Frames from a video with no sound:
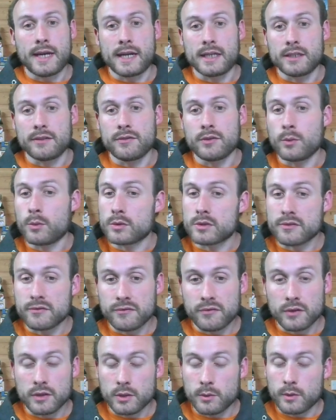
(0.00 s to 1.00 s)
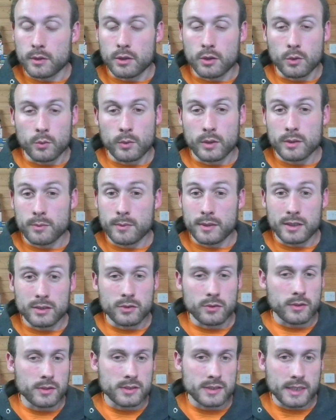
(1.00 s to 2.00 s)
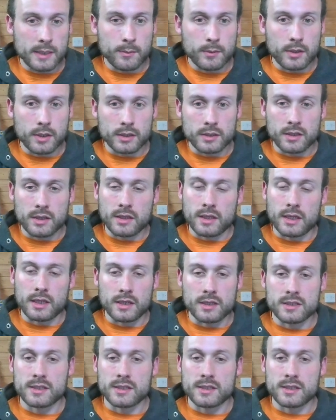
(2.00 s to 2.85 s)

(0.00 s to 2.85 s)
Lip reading: And if you want to follow along with me and do the same kind of thing,